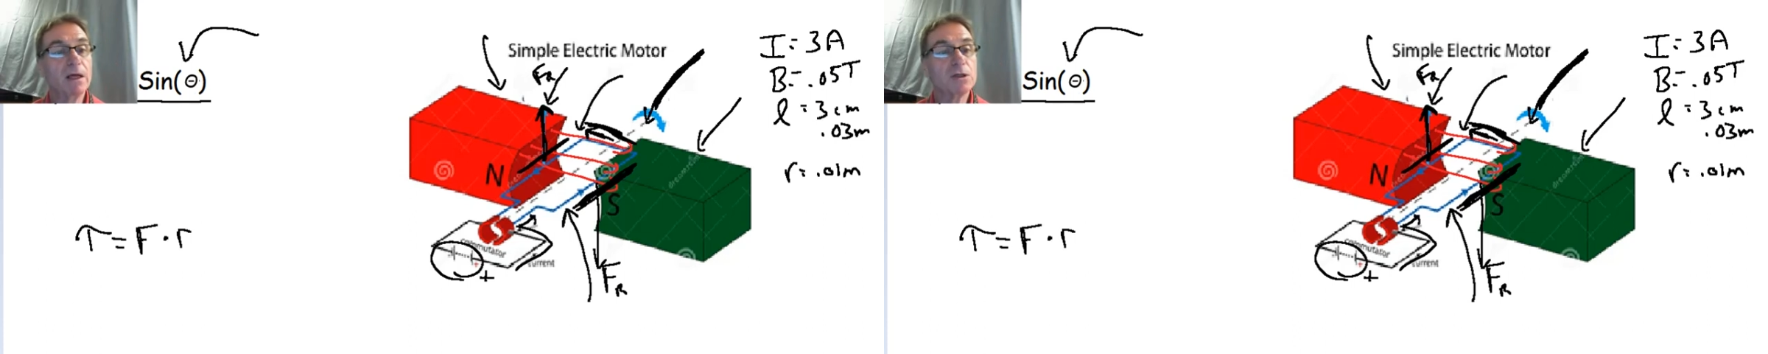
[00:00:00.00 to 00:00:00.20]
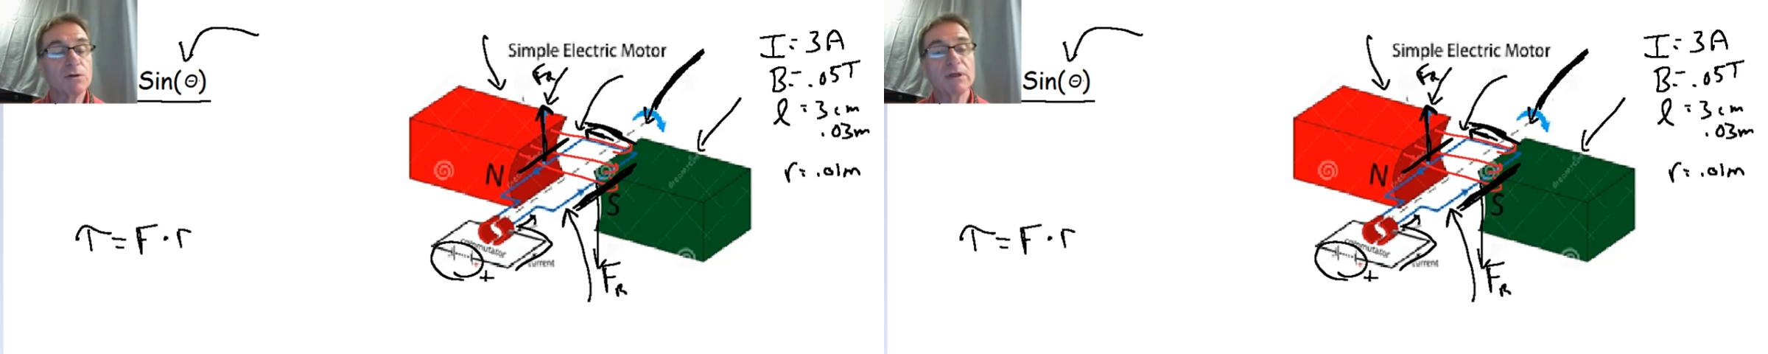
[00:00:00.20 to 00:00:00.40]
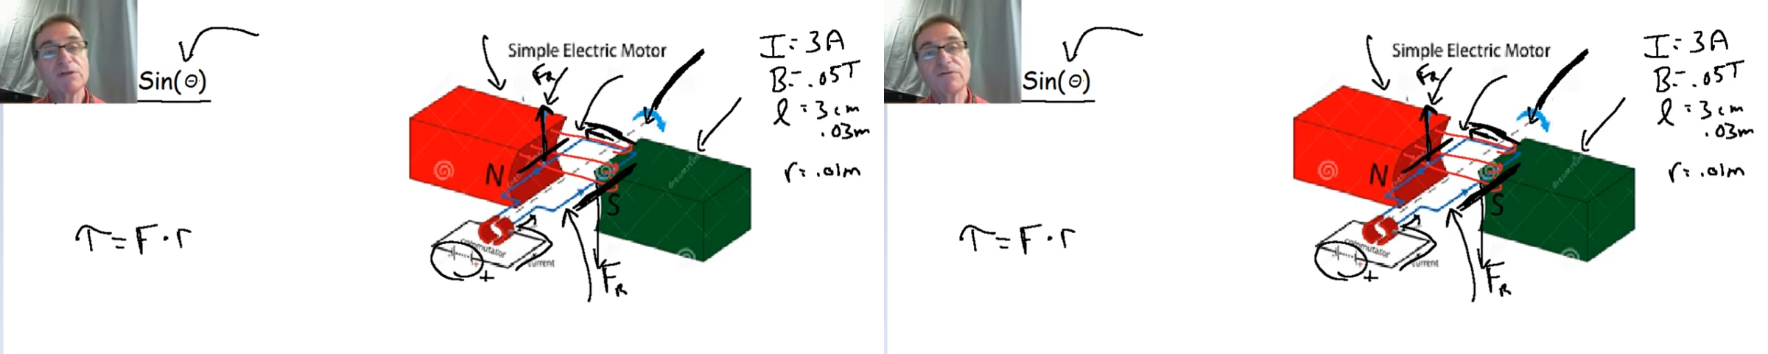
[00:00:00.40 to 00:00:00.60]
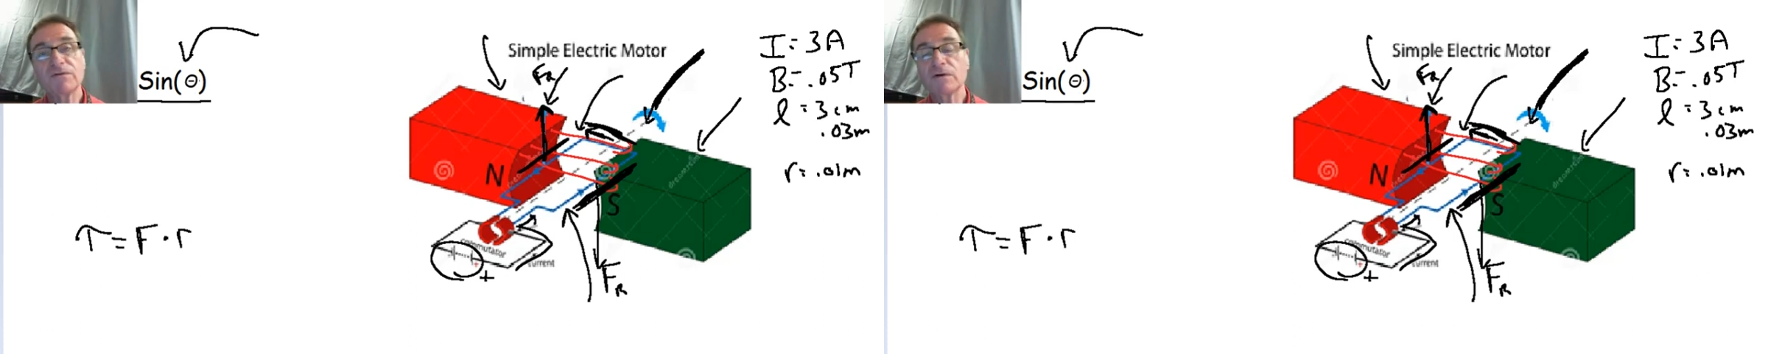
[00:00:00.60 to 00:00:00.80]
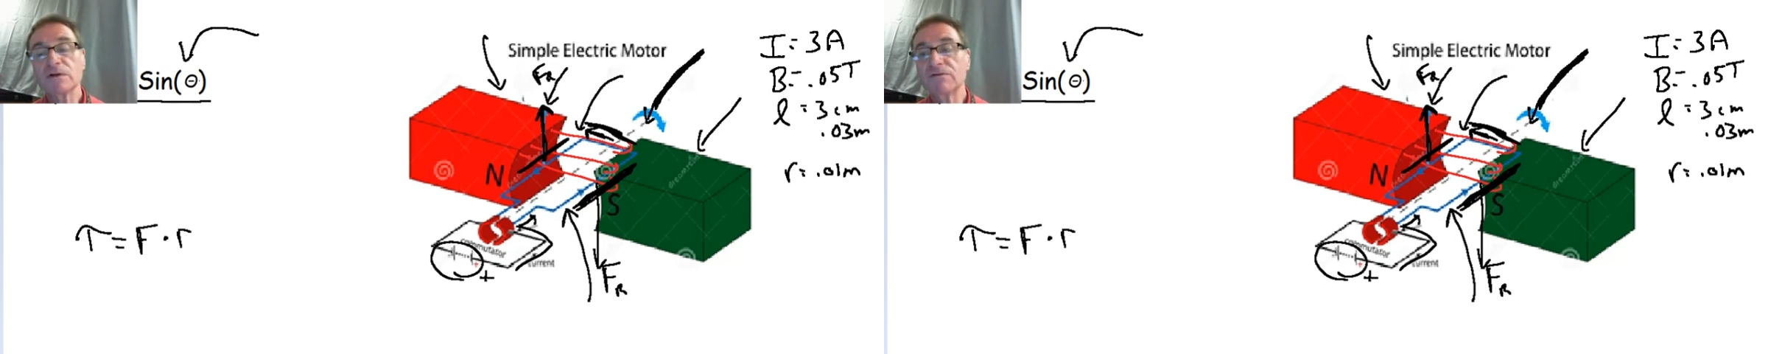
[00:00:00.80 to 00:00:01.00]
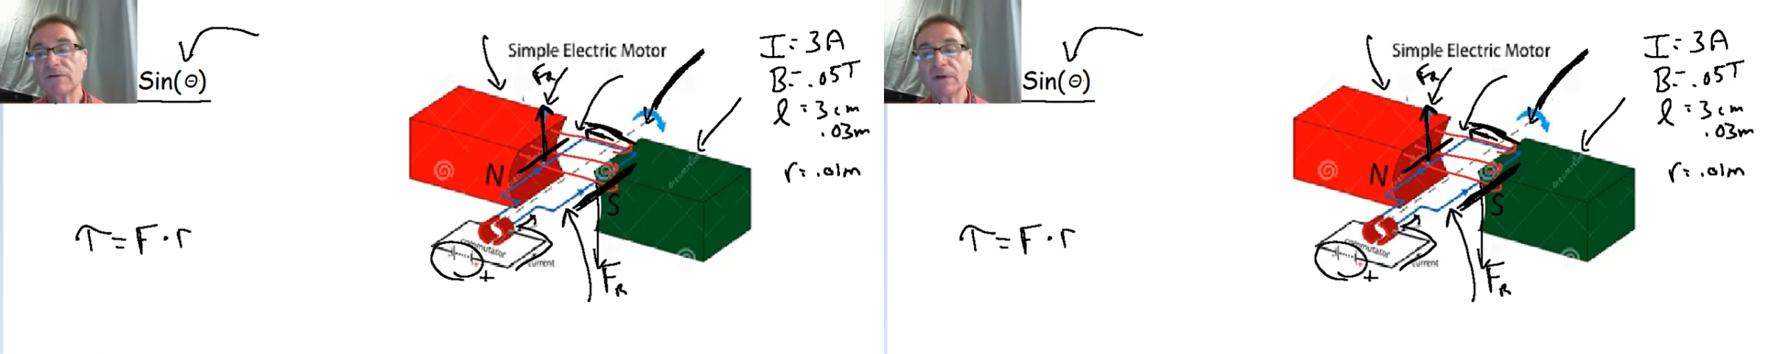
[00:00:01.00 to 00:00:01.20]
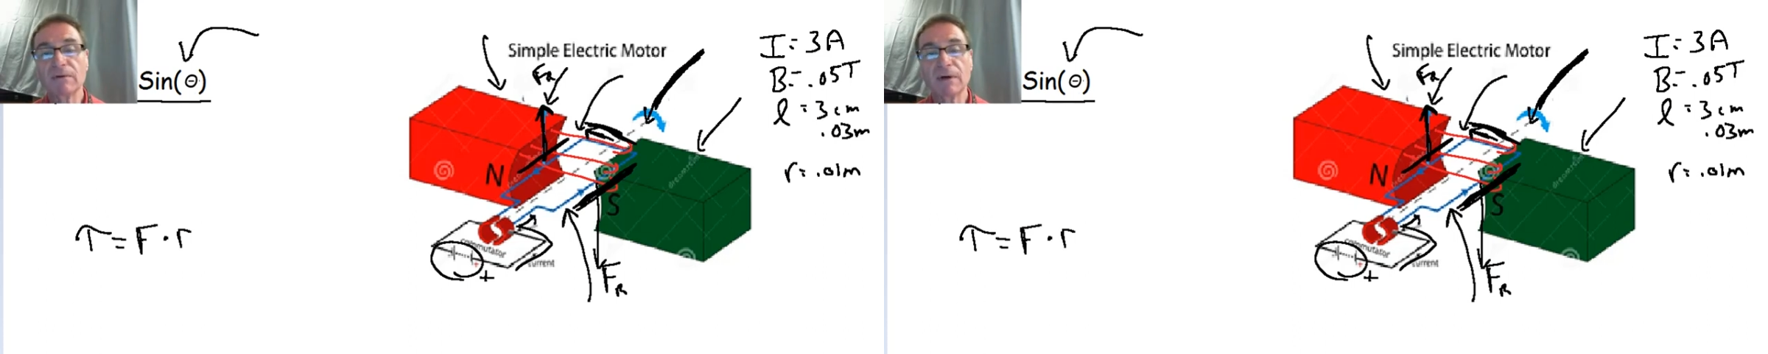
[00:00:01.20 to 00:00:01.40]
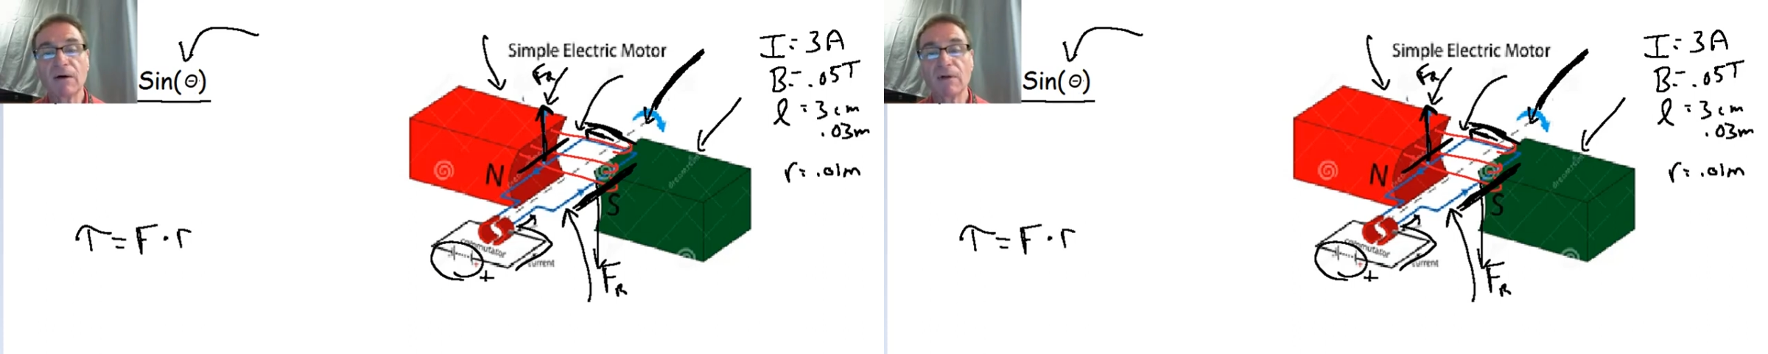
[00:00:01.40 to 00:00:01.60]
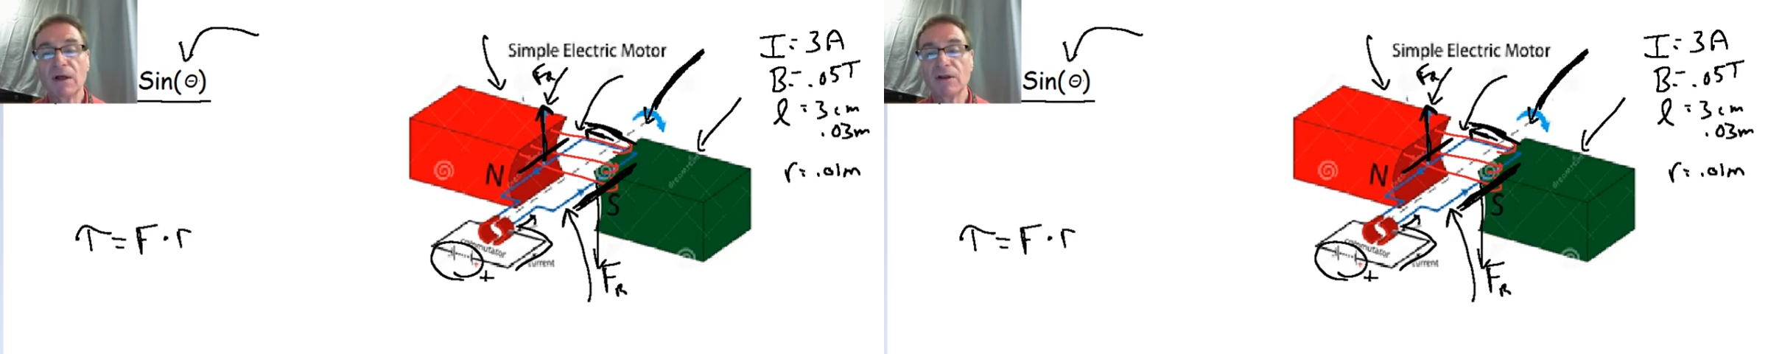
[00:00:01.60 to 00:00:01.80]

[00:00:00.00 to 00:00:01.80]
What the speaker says: so let's first figure out